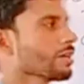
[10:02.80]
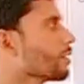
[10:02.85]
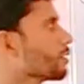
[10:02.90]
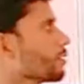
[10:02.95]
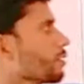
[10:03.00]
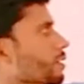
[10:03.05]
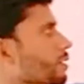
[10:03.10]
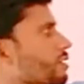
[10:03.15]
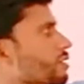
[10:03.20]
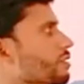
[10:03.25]

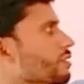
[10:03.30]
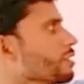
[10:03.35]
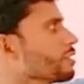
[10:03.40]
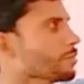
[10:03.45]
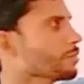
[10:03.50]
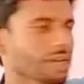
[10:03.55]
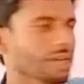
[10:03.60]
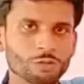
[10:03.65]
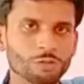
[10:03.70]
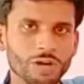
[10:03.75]
This is the
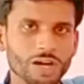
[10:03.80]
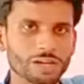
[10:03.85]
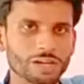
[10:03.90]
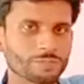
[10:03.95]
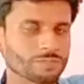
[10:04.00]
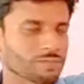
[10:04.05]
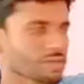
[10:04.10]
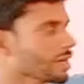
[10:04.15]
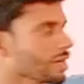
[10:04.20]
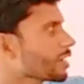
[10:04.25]
main word,
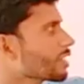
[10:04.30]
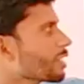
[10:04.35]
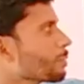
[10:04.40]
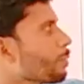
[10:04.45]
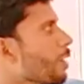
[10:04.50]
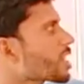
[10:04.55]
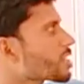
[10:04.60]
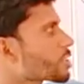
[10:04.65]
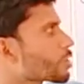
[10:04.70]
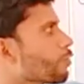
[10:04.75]
and the
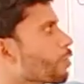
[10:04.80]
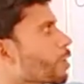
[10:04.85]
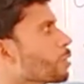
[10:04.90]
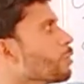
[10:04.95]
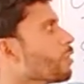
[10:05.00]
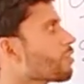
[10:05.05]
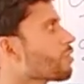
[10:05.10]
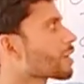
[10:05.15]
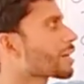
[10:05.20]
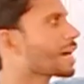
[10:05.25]
past form
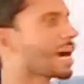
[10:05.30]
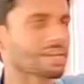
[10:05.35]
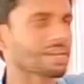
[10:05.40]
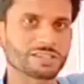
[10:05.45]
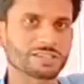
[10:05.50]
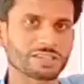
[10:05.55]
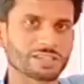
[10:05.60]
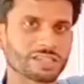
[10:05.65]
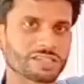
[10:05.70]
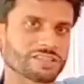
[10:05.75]
of
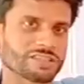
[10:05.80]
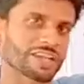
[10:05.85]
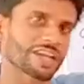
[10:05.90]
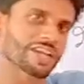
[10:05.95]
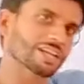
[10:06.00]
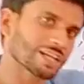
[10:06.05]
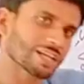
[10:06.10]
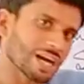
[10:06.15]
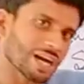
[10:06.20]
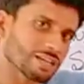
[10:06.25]
cut is
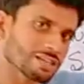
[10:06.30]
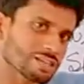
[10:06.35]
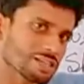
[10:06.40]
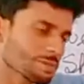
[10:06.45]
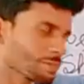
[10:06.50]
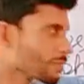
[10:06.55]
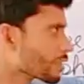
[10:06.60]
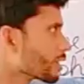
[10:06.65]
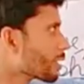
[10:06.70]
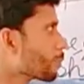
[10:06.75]
again cut.
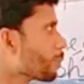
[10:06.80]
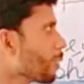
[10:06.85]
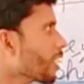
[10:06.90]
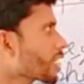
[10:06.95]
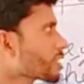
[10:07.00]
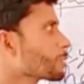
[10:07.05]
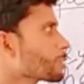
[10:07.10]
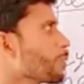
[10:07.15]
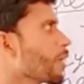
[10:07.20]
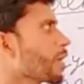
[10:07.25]

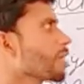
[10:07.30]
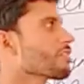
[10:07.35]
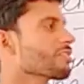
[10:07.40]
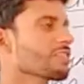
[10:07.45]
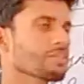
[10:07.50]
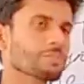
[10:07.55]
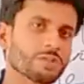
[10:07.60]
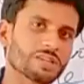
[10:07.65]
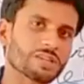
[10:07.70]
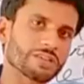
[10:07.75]
Past
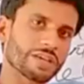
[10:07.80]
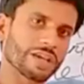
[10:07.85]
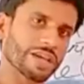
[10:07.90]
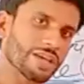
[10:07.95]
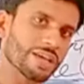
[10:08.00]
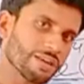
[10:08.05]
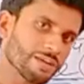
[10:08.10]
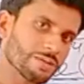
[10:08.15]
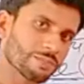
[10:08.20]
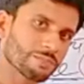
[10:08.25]
participle is
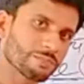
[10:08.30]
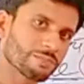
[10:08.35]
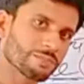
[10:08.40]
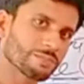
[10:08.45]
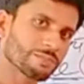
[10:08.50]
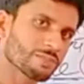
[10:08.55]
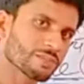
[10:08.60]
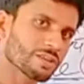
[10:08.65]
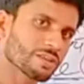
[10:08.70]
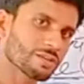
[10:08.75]
again
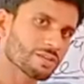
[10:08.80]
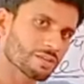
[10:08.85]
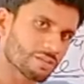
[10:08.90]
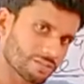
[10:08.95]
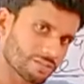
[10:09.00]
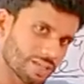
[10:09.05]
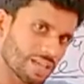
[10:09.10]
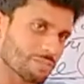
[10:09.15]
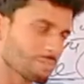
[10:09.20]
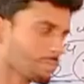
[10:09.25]

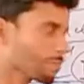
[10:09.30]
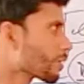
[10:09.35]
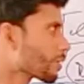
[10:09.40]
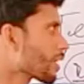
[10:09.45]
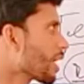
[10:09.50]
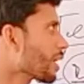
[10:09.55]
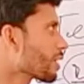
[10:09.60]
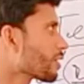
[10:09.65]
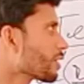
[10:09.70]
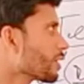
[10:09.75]
same,
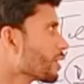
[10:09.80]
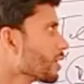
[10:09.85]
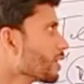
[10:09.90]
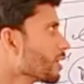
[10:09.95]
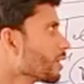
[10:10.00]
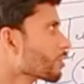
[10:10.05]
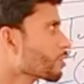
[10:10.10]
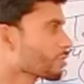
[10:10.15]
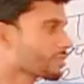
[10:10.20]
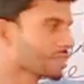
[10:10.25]
cut.
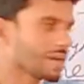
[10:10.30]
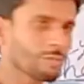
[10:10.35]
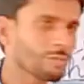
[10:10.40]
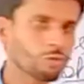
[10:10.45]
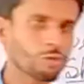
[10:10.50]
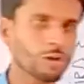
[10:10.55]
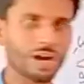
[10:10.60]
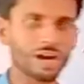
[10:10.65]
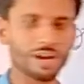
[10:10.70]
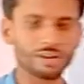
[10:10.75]
So some
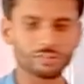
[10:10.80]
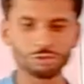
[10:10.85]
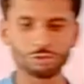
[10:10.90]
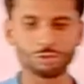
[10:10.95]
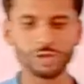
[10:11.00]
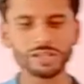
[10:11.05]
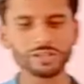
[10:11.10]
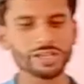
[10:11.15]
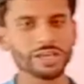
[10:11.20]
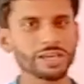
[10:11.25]
words
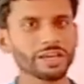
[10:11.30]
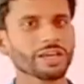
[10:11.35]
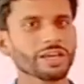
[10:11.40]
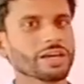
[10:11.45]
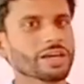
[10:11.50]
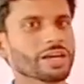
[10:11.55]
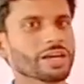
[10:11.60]
when they